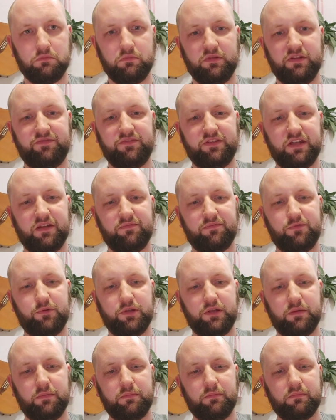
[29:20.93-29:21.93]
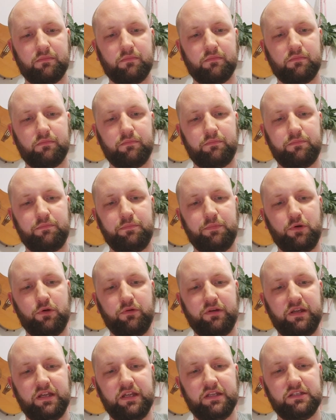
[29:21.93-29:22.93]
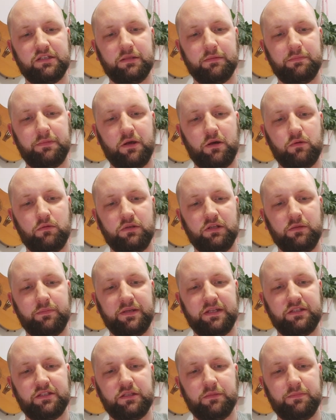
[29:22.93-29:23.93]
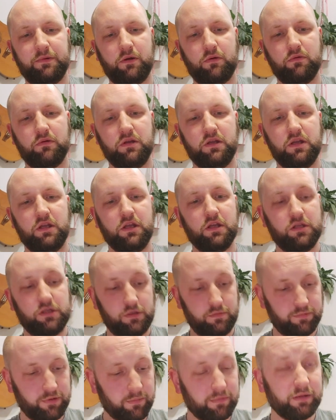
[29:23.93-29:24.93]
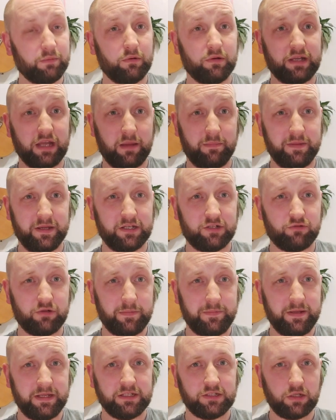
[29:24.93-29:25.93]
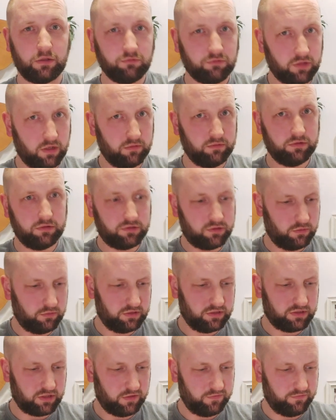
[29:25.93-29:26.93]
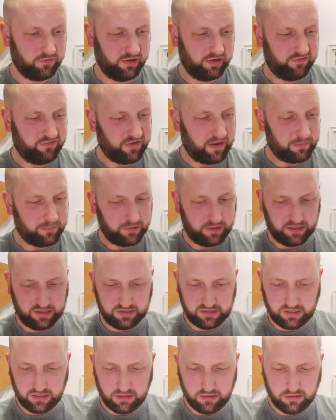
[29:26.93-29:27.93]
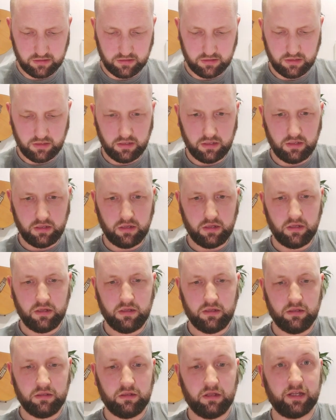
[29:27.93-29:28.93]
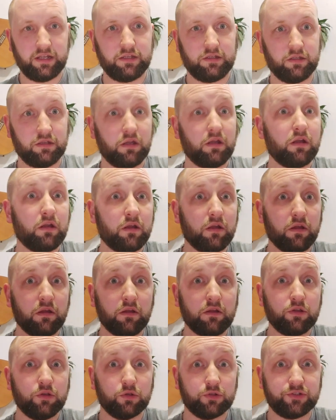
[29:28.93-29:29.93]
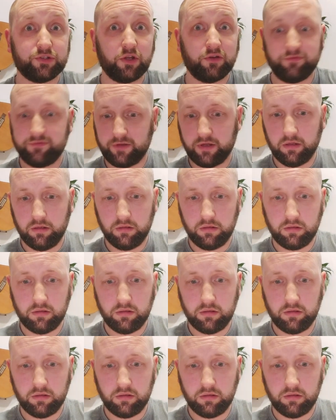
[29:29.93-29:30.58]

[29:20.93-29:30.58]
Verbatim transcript: lift it up for you, pour it into the bowl, a little bit into the bowl. You probably will get a bit of dripping, so don't do this over any fabrics like your sofa